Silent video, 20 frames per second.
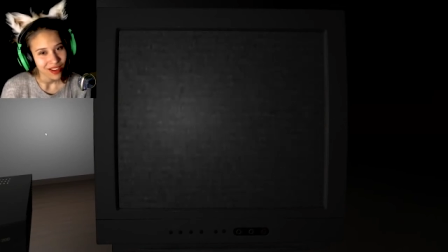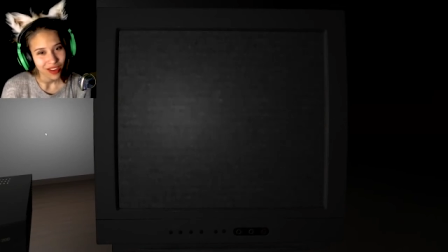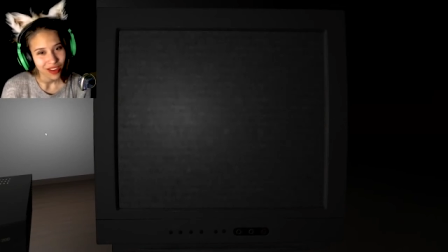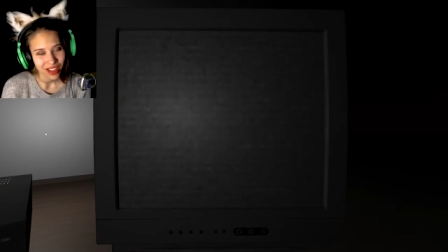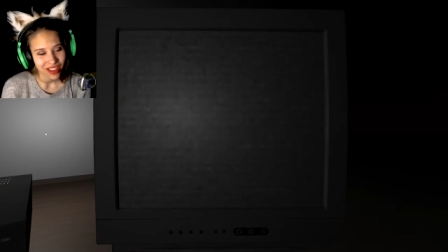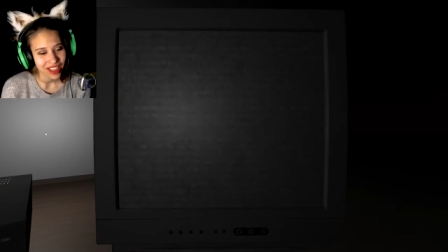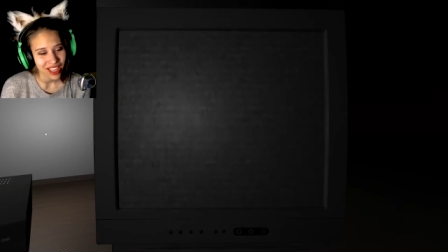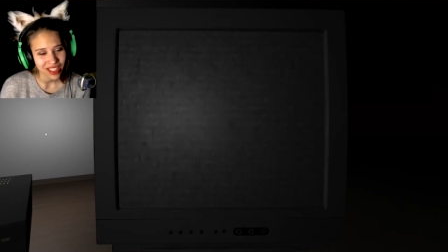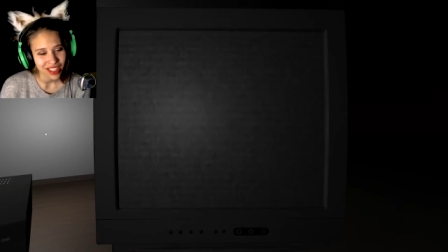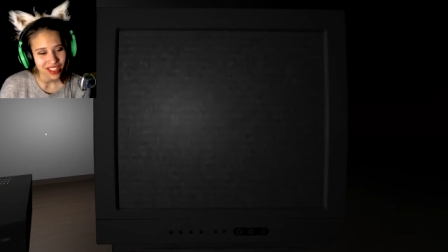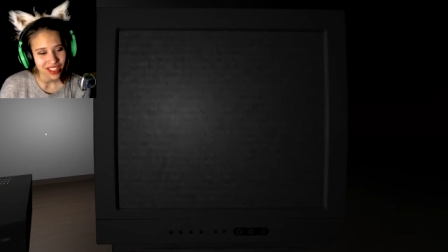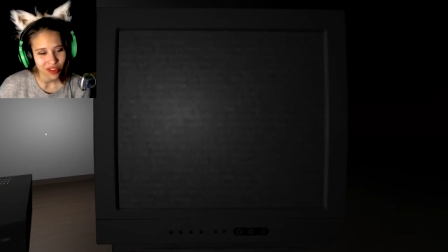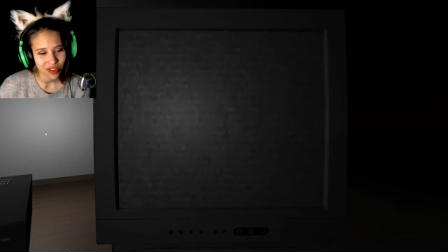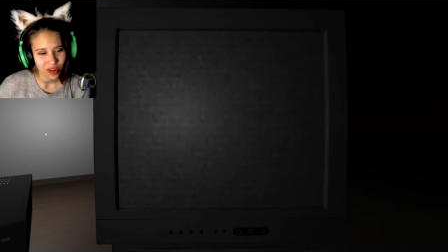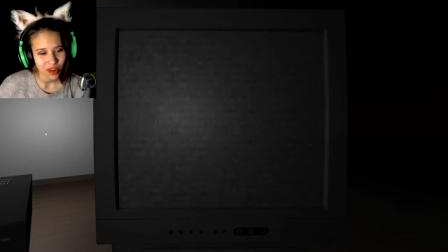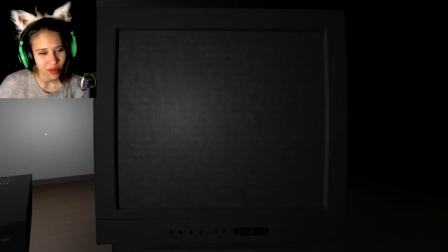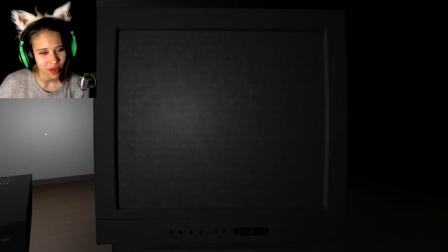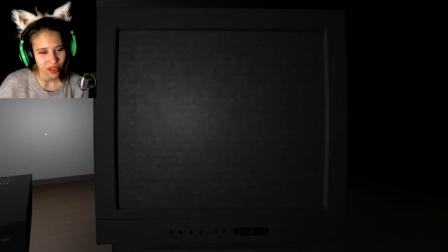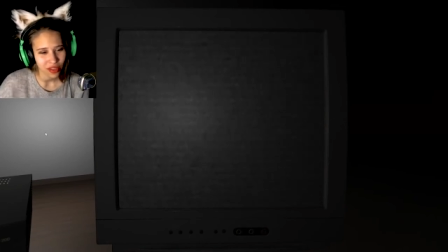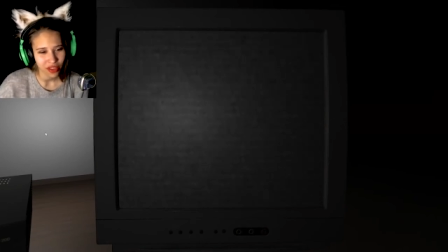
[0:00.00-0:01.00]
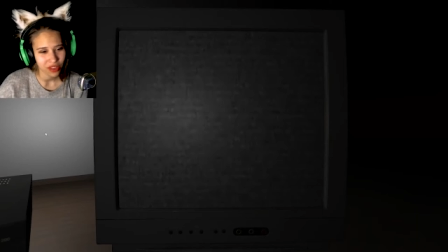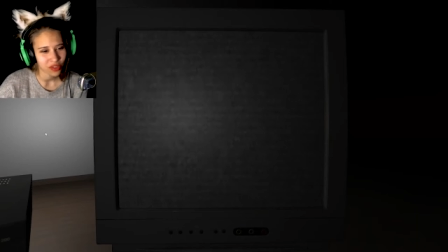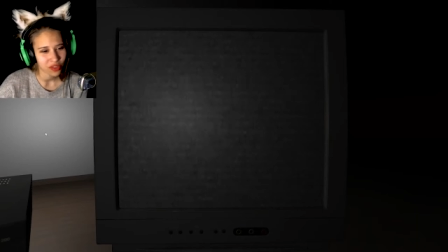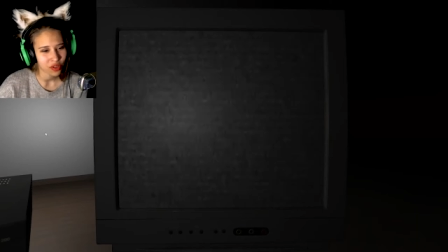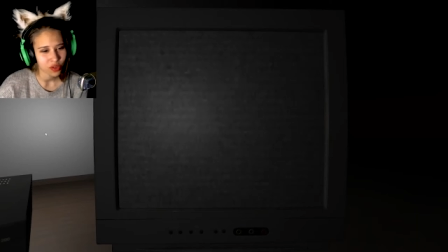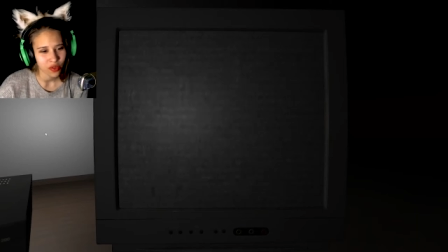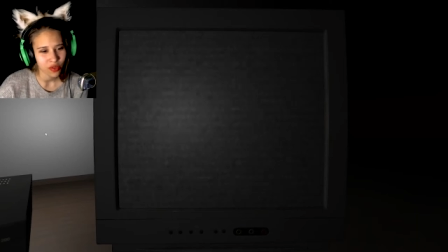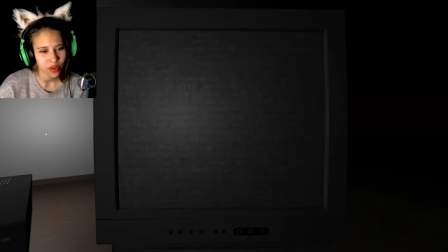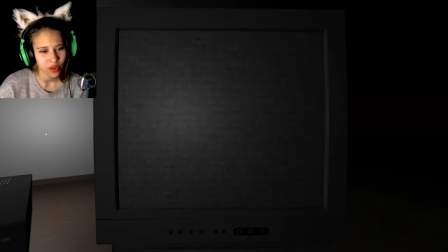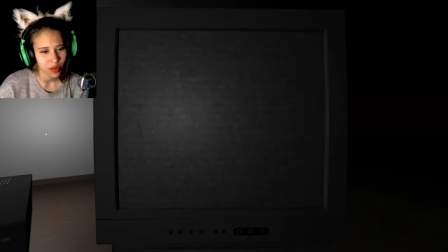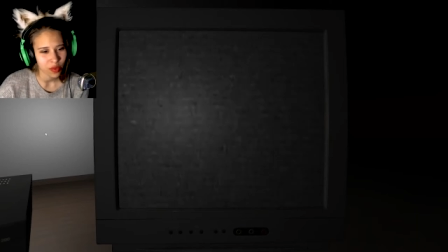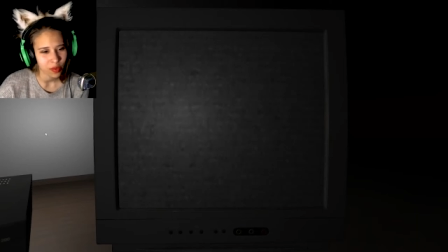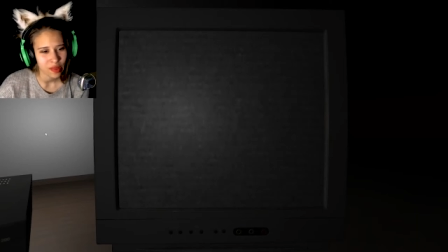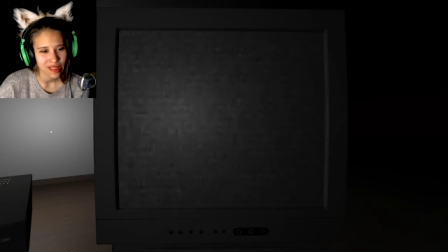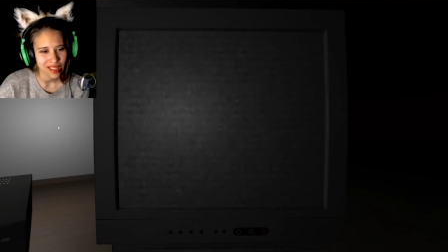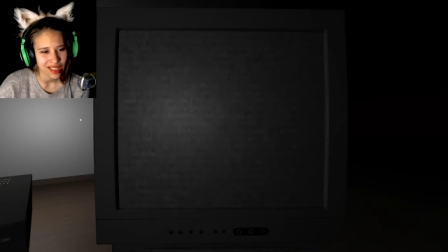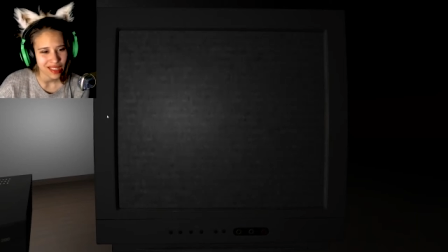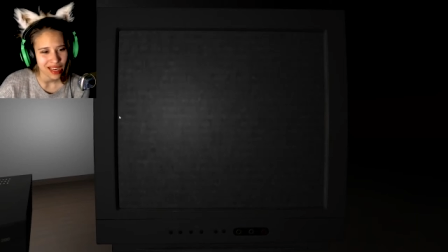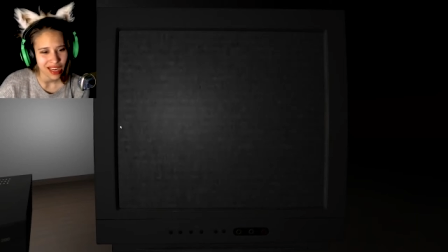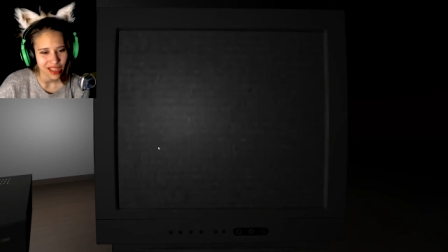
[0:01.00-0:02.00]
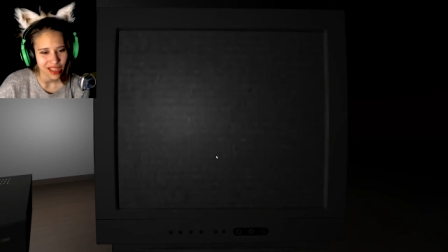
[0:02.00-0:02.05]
Well, that's a normal thing to do for pizza